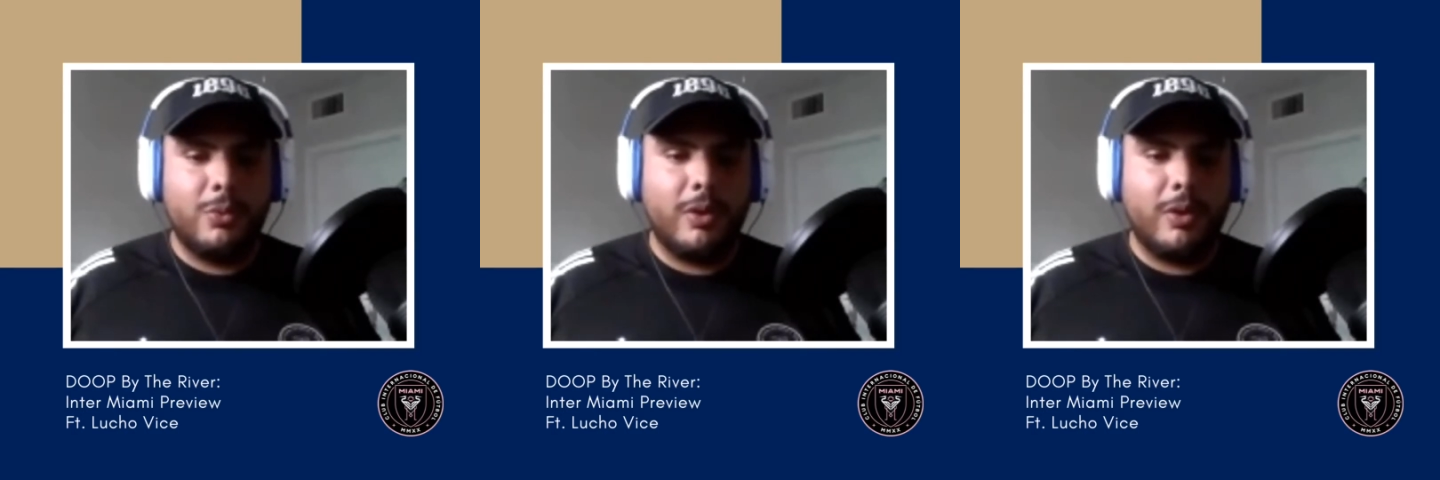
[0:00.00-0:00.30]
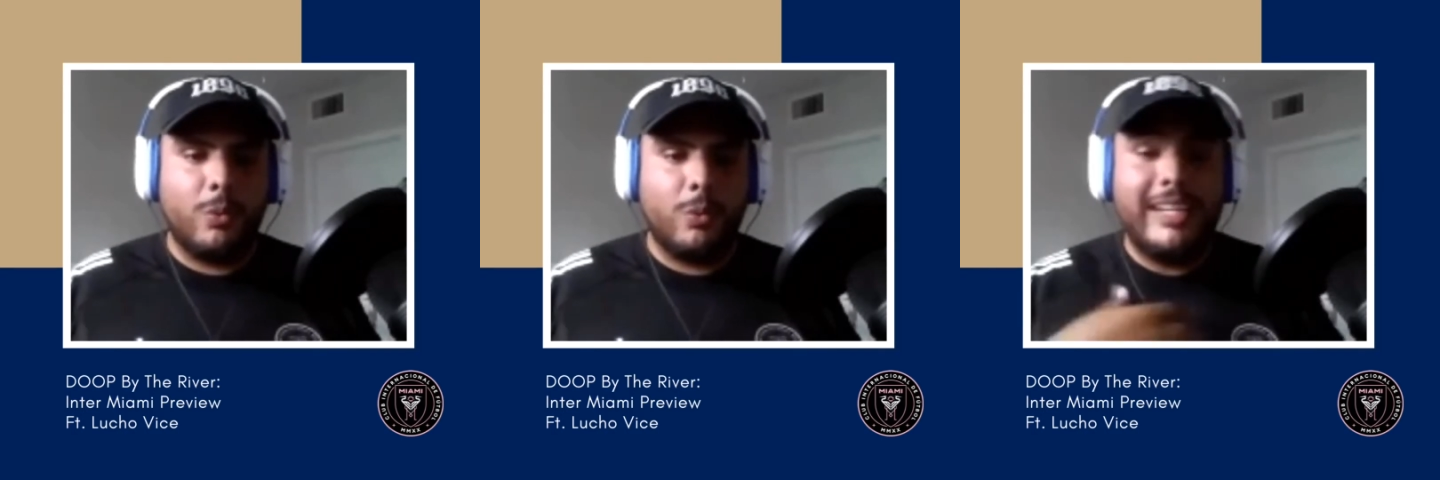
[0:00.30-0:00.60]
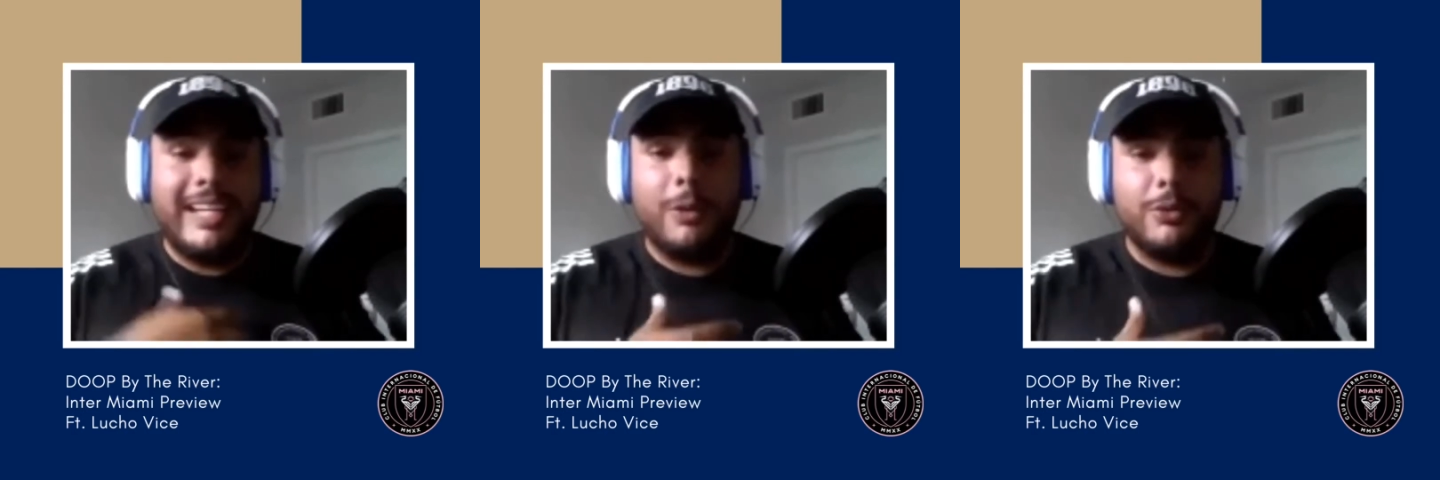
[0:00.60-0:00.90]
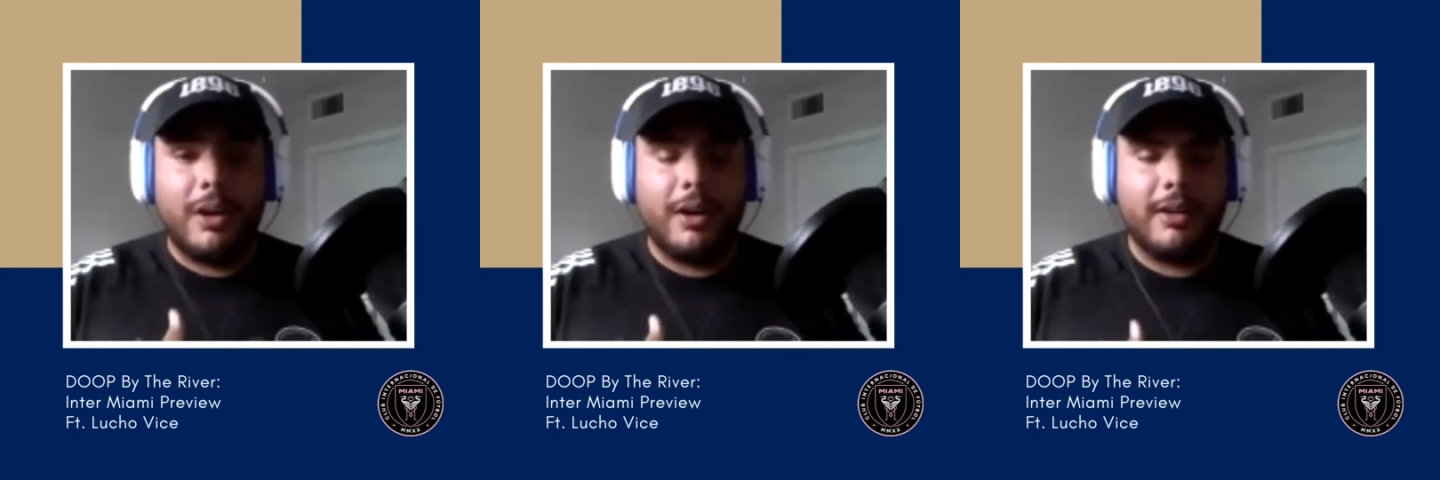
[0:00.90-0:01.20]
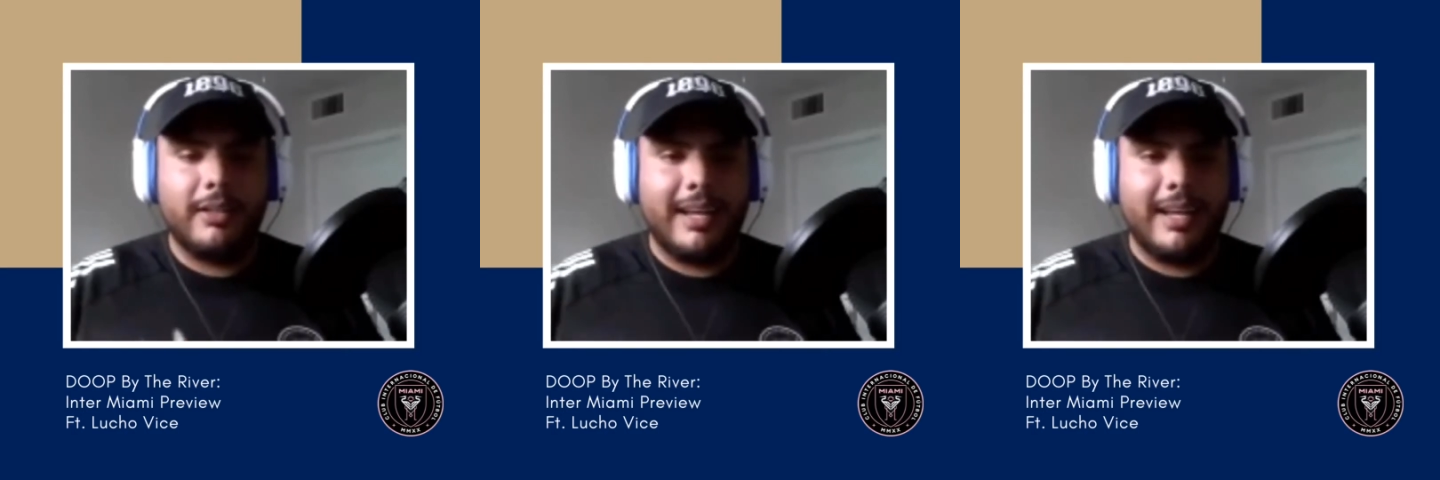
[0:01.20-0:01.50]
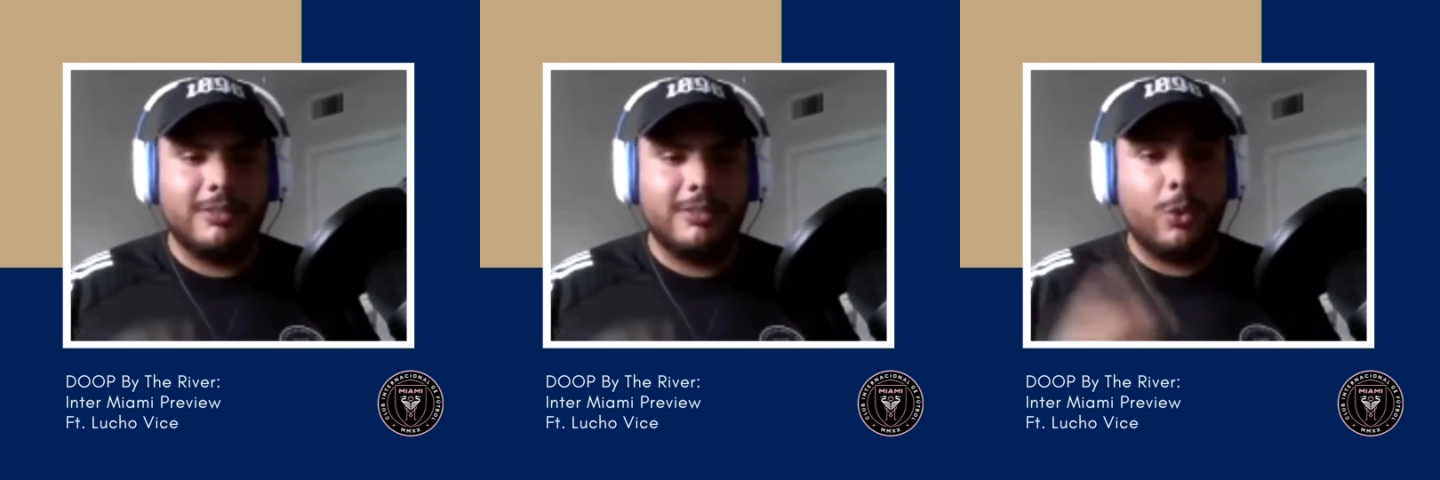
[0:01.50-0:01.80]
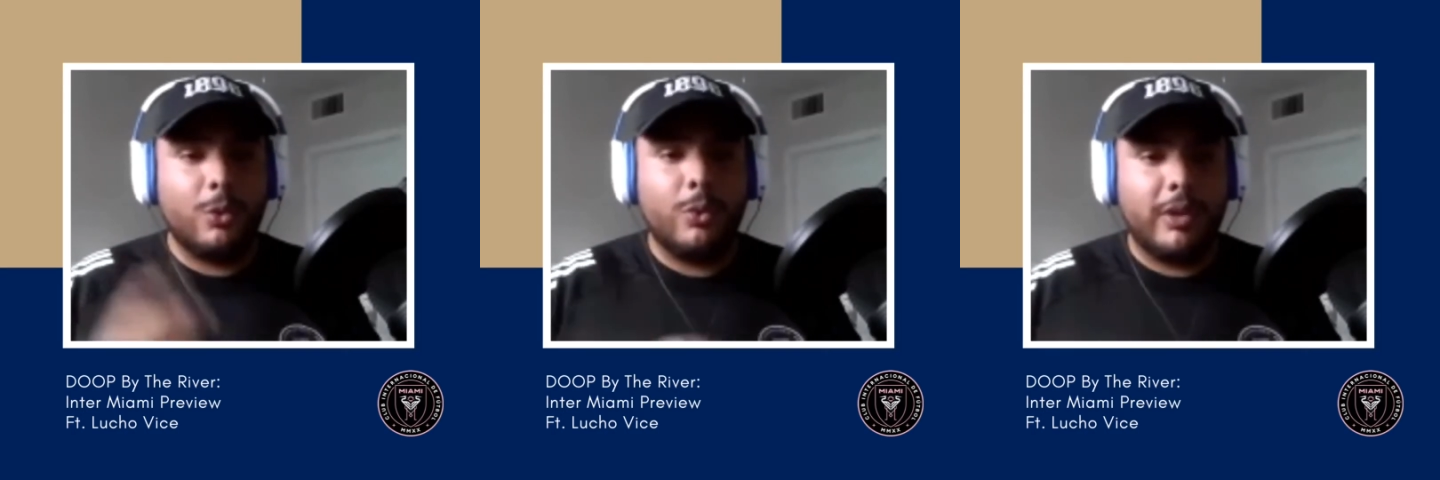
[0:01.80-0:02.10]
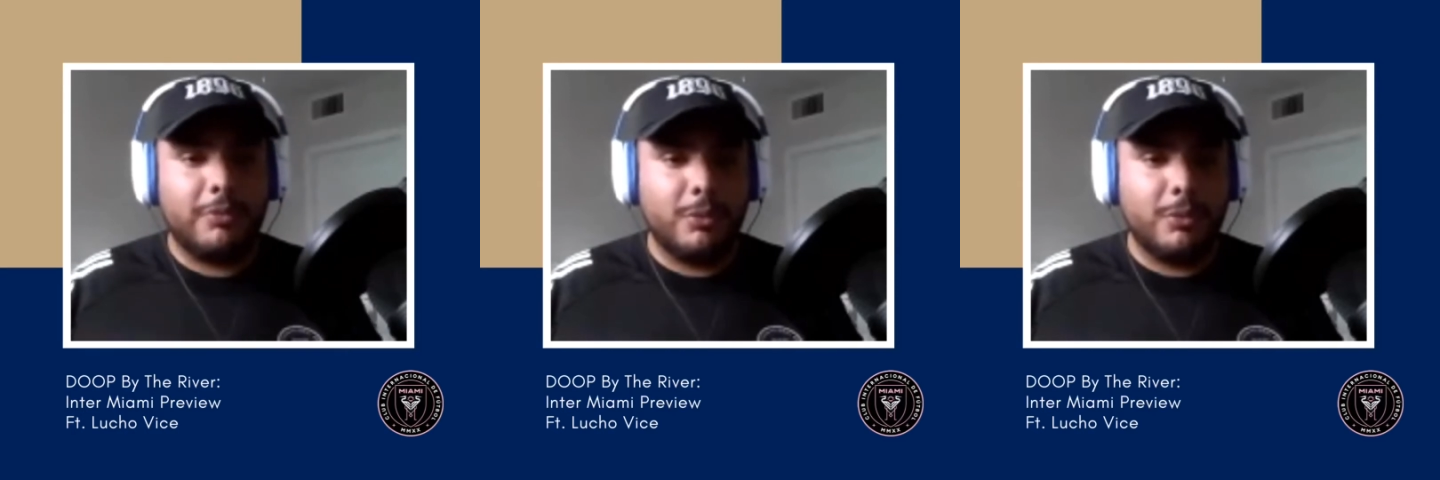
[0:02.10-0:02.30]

what we now don as Locura full